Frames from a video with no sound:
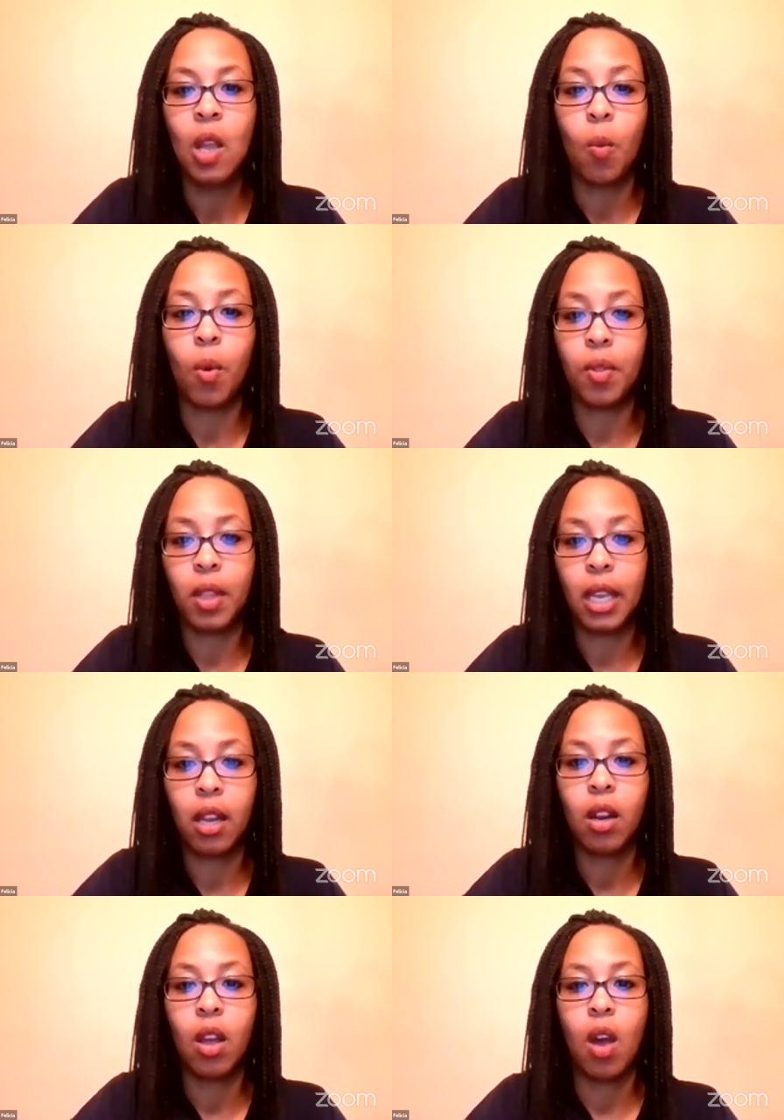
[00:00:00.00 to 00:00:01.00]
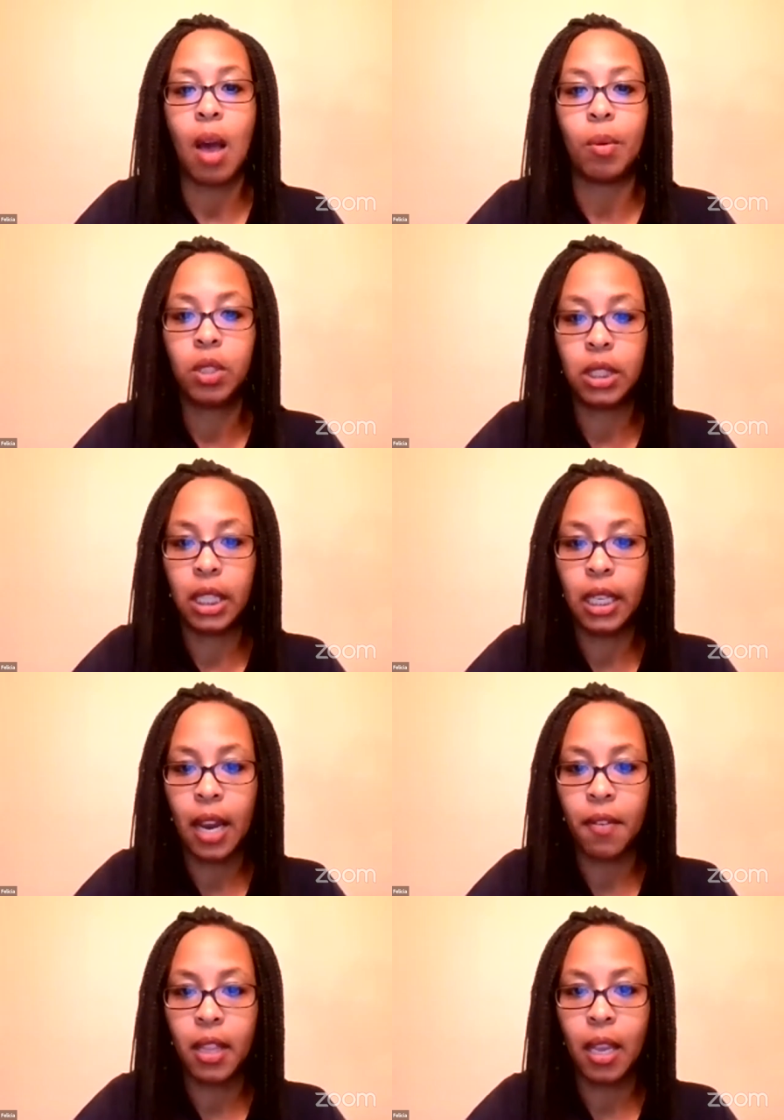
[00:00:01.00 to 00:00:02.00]
Well, then I will send
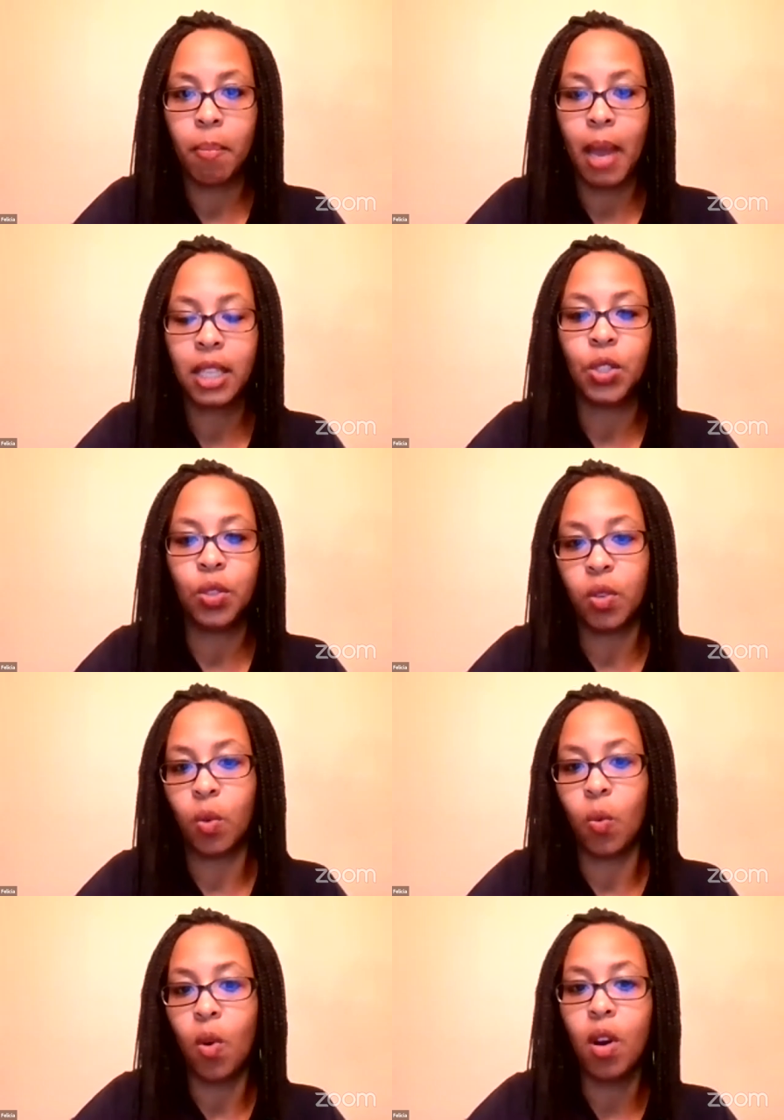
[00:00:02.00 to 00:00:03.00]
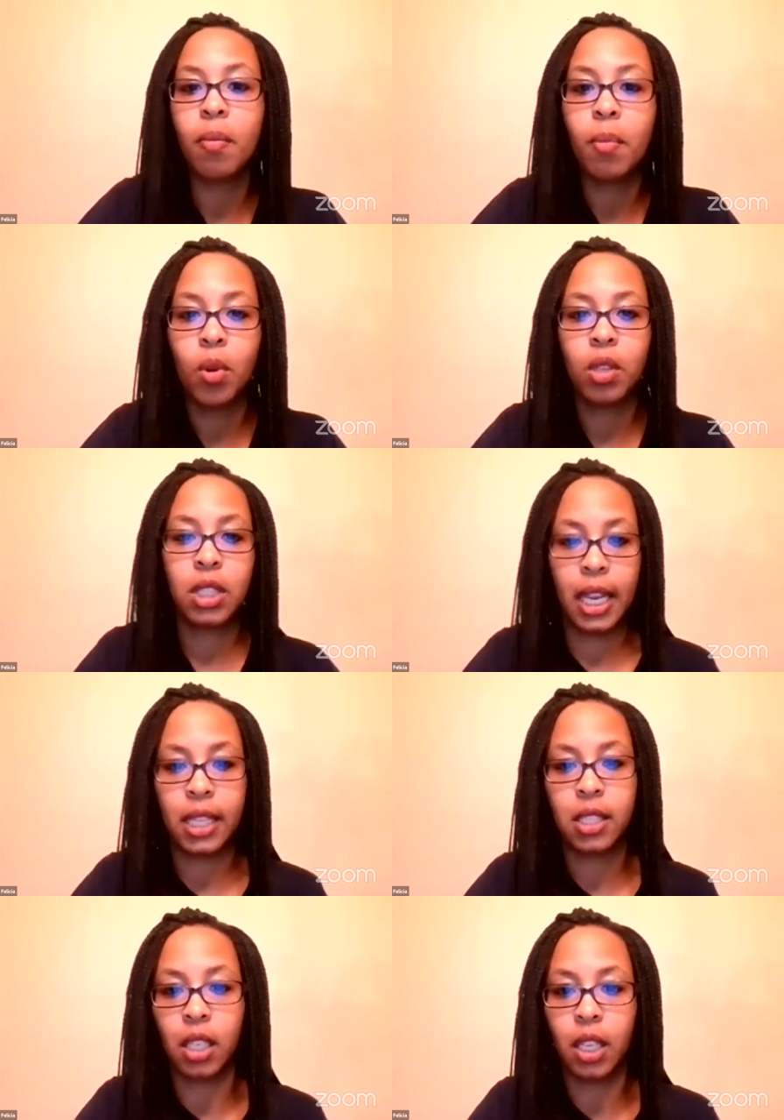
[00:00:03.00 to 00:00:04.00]
everything back to you for one more
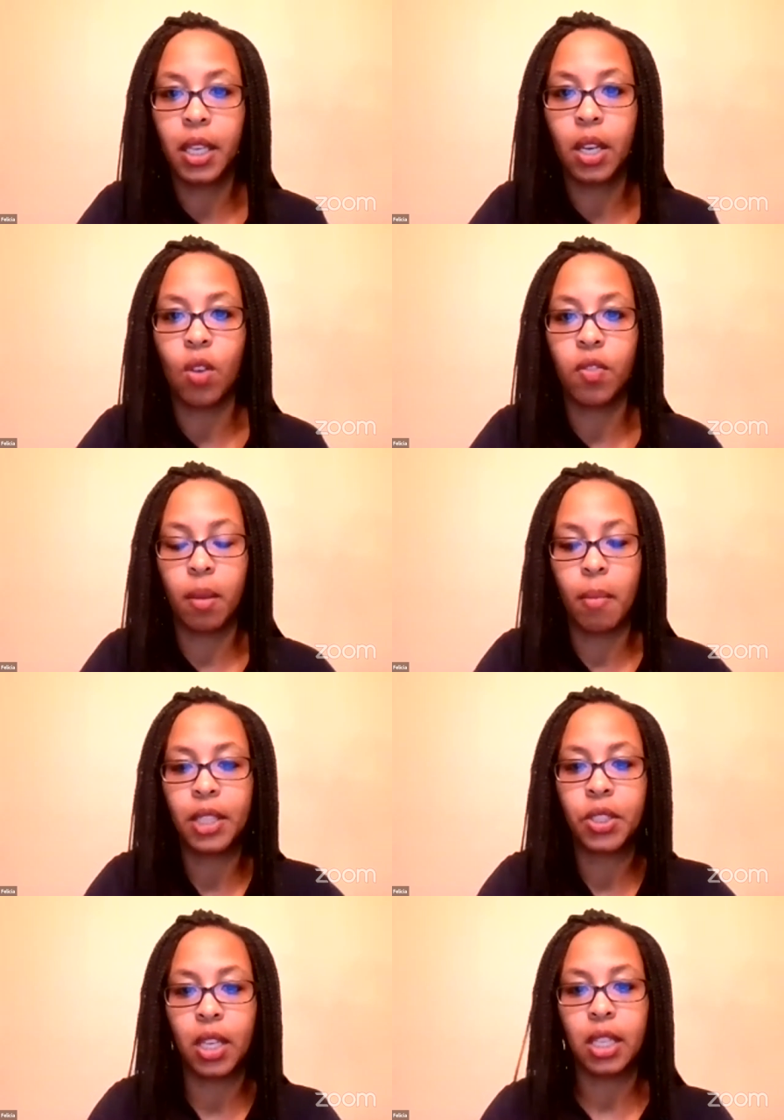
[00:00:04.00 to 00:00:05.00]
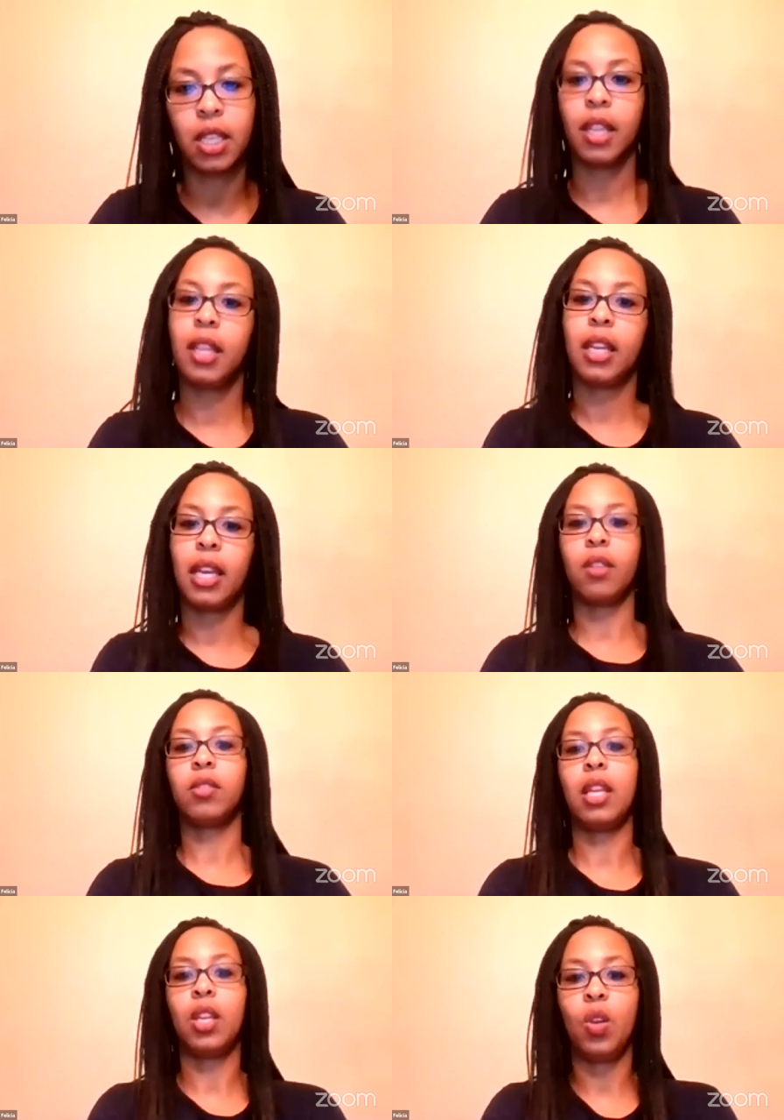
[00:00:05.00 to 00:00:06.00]
chance to look it over and make sure there's nothing else
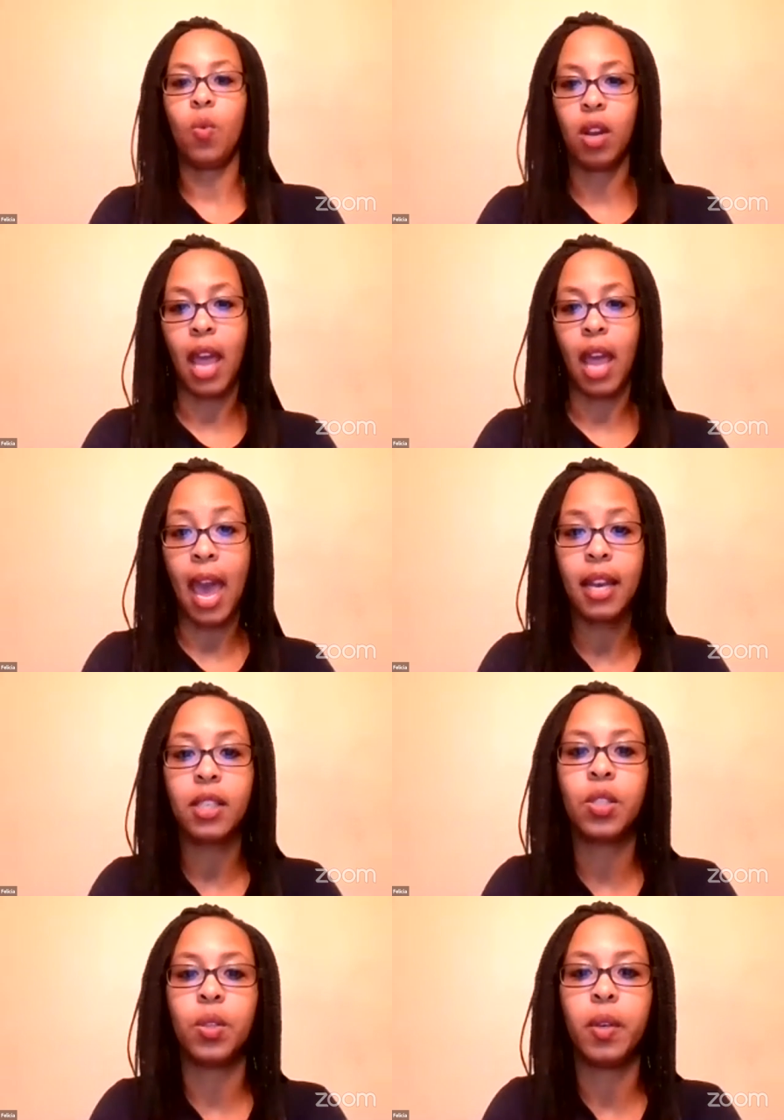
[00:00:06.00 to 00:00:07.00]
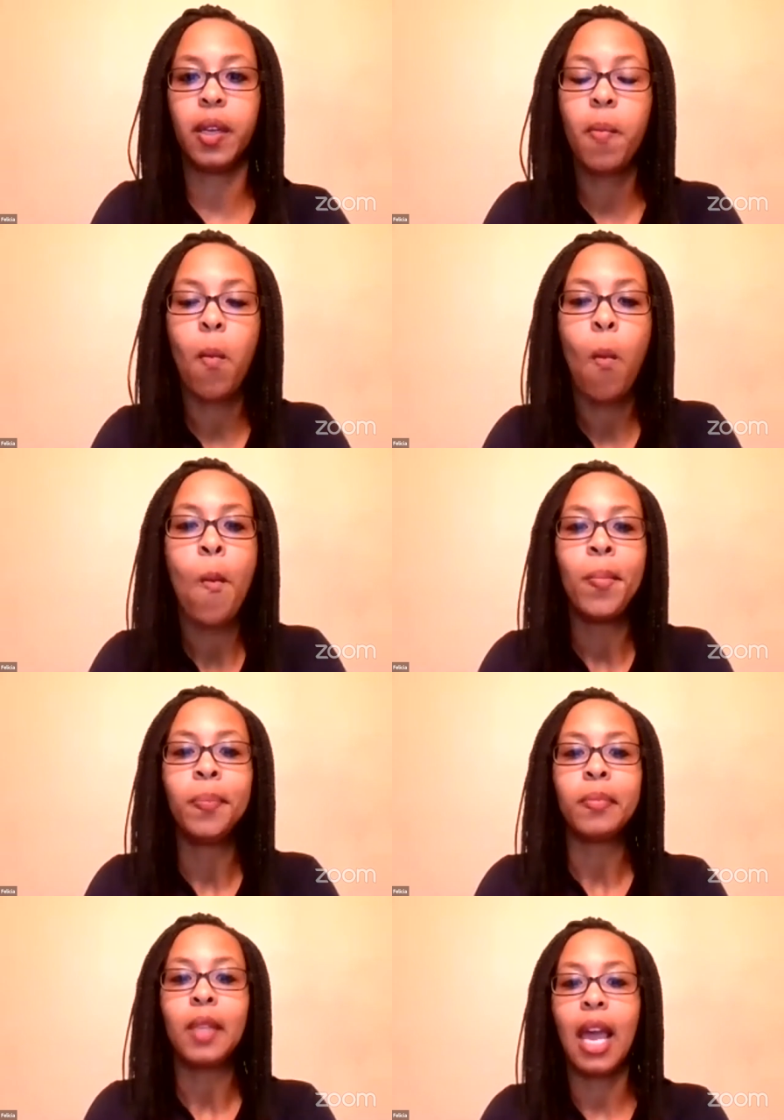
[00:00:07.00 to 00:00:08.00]
that you want added to it.
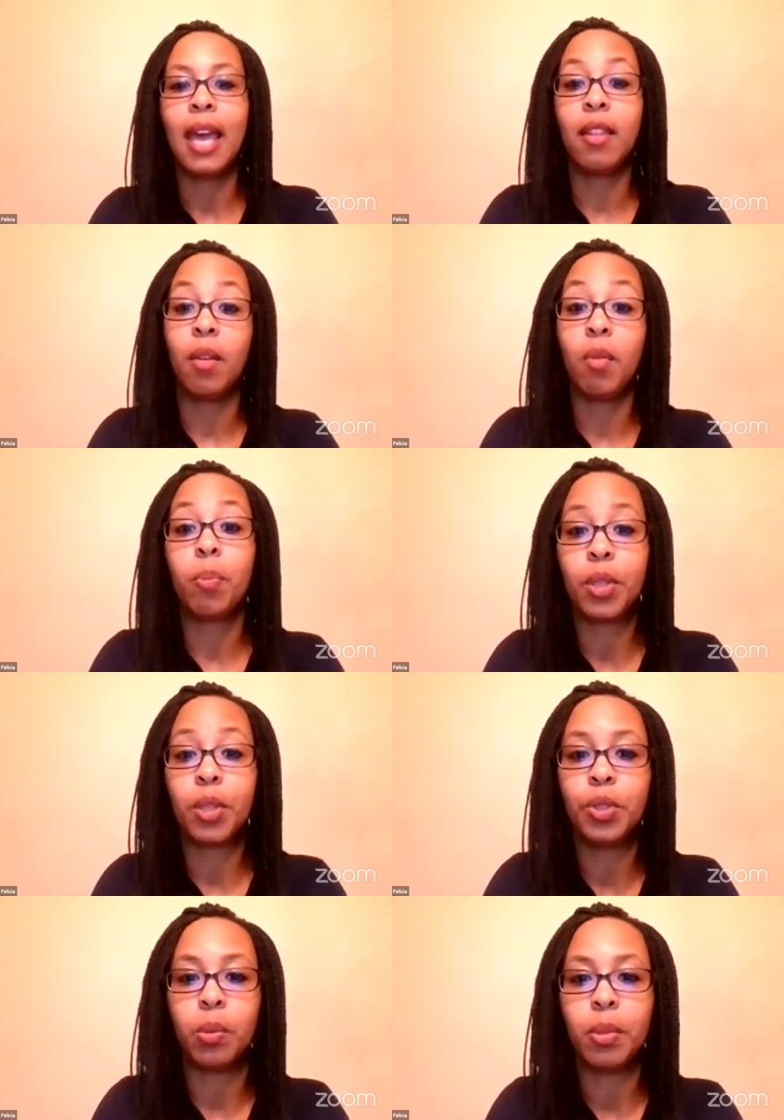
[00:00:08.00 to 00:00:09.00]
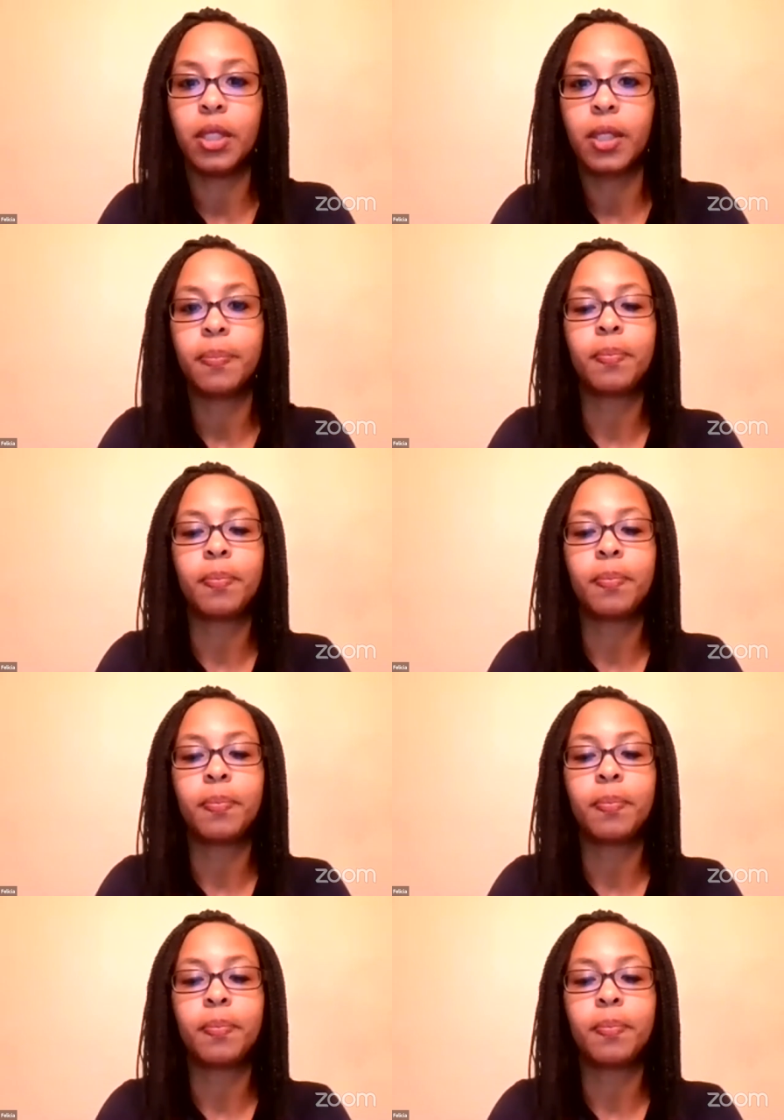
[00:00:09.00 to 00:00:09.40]
And then we'll produce your book.